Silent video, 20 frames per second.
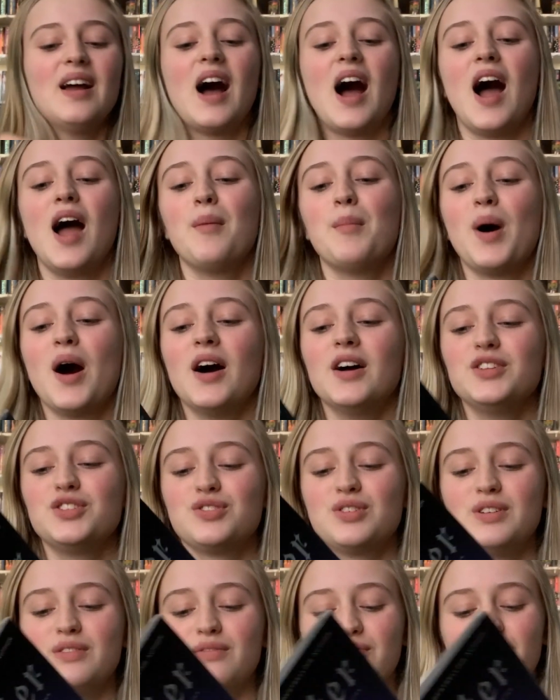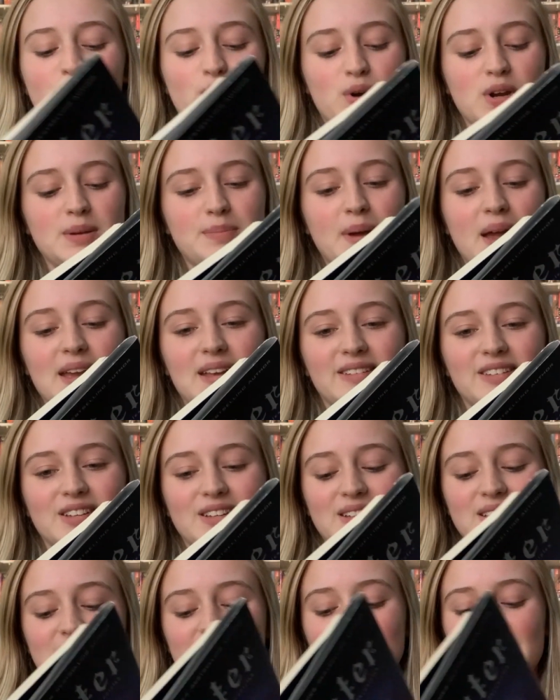I'm 140
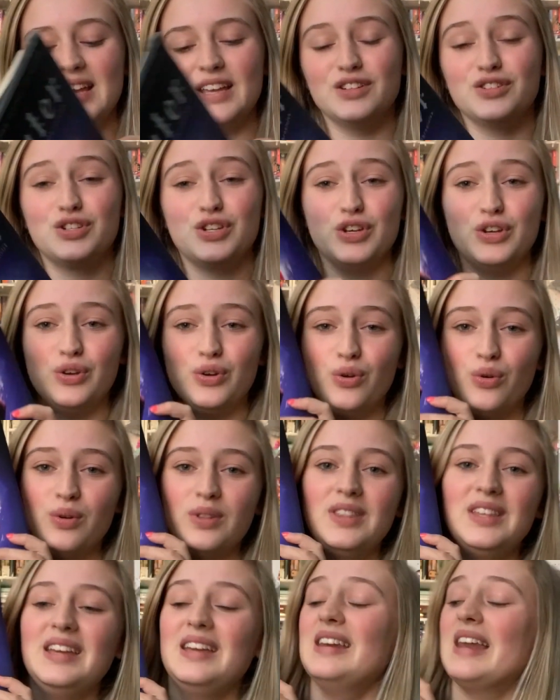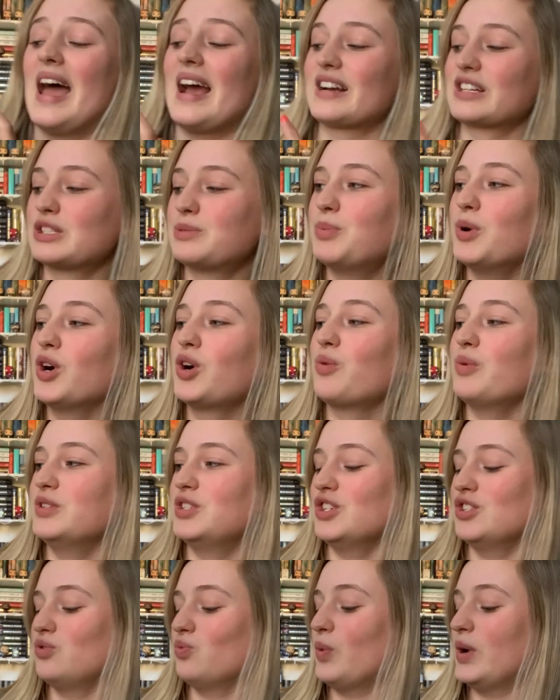pages into the next book, which
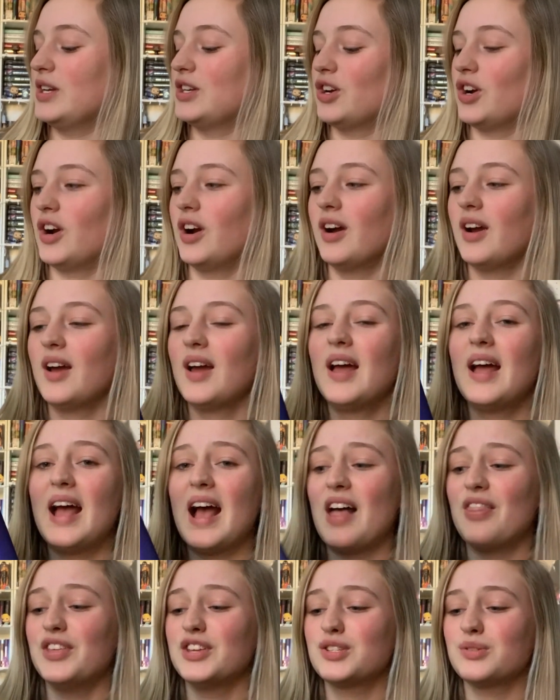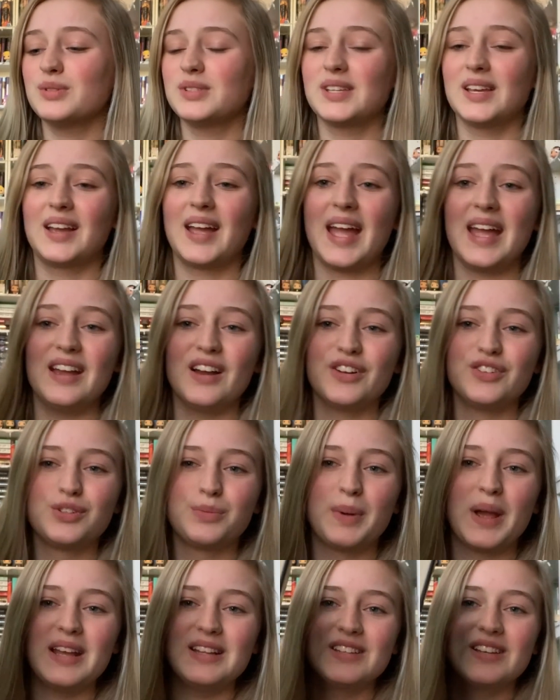is Winter, and this one's like 800
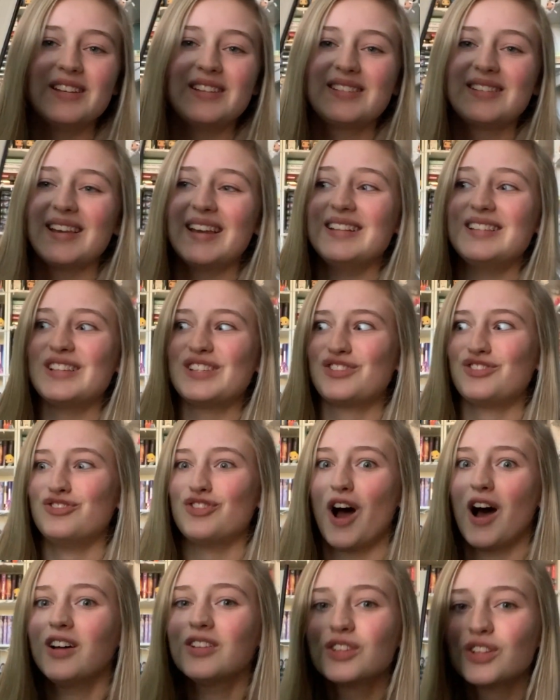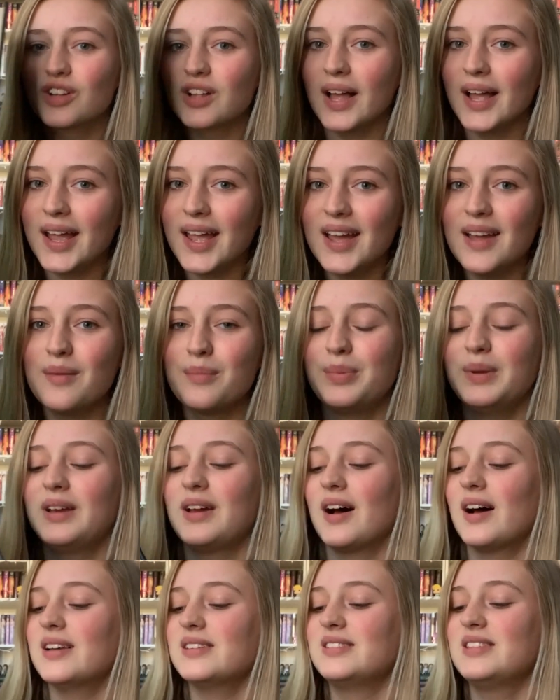pages. It does not look like it
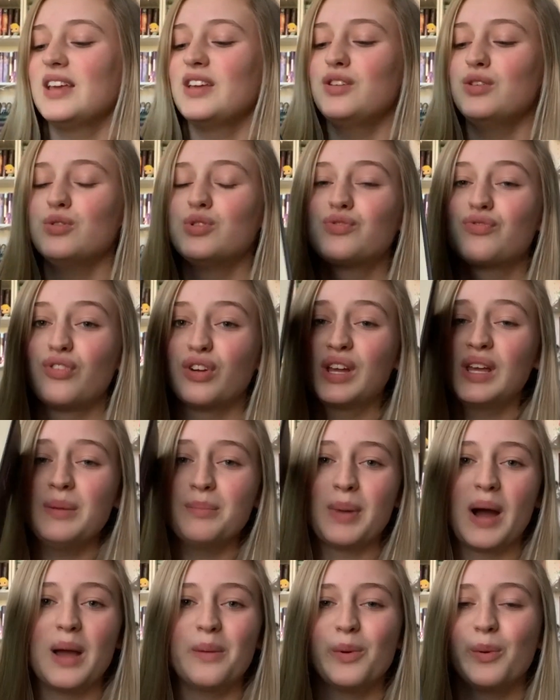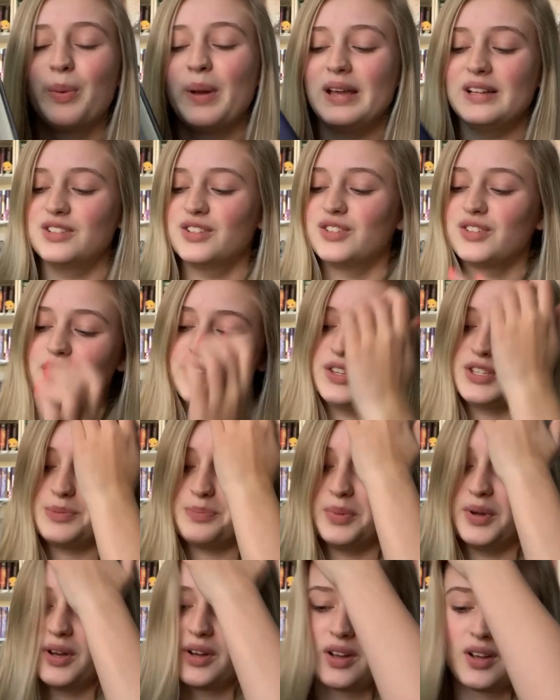because they used freaking Bible pages on this
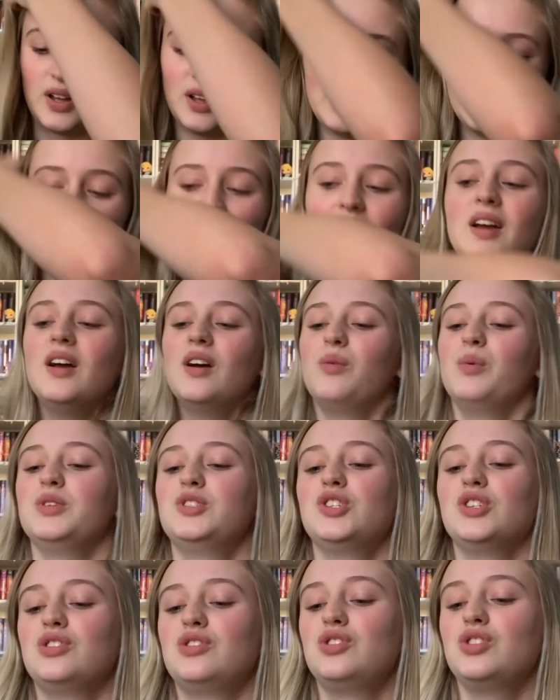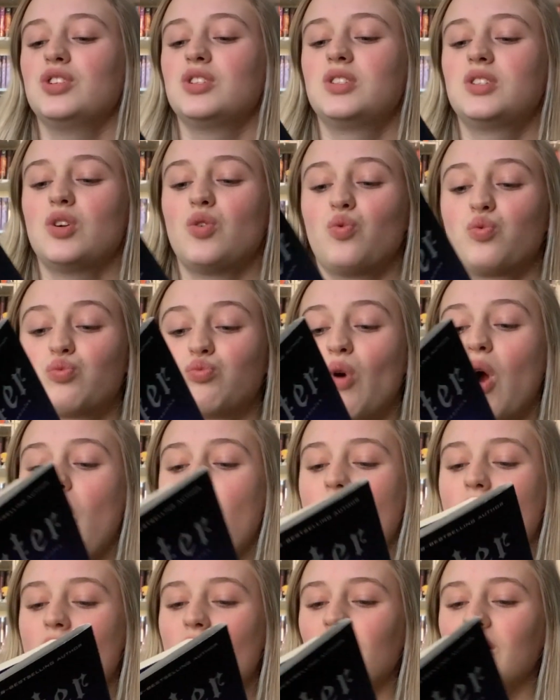book, which is just
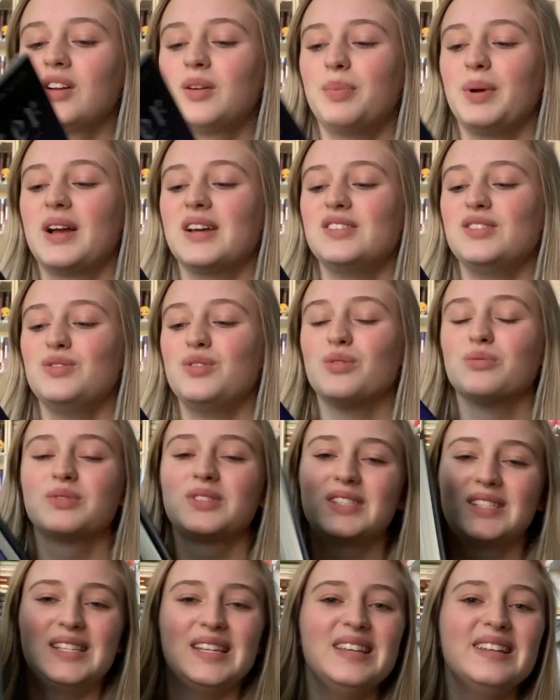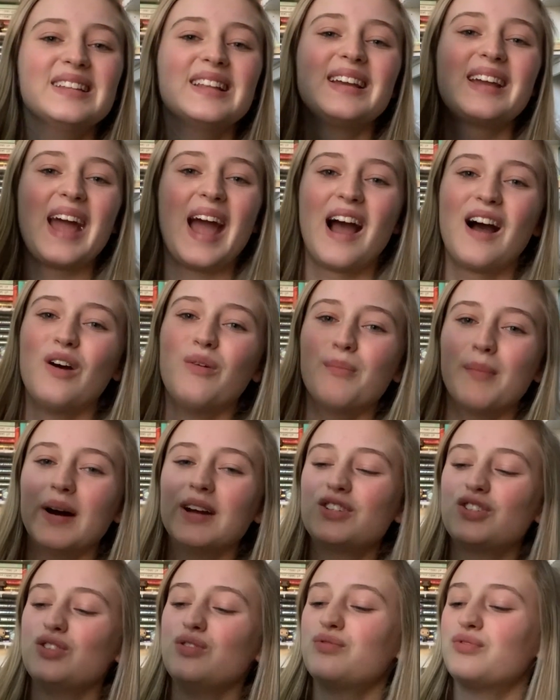wrong because you don't see like how
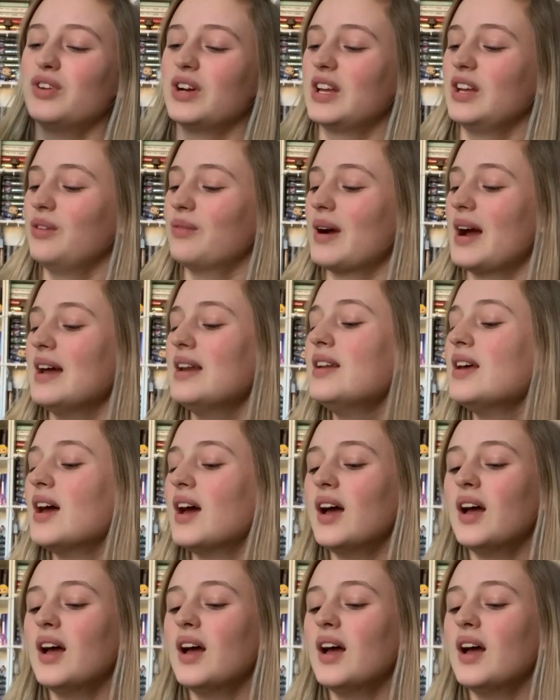much you freaking read.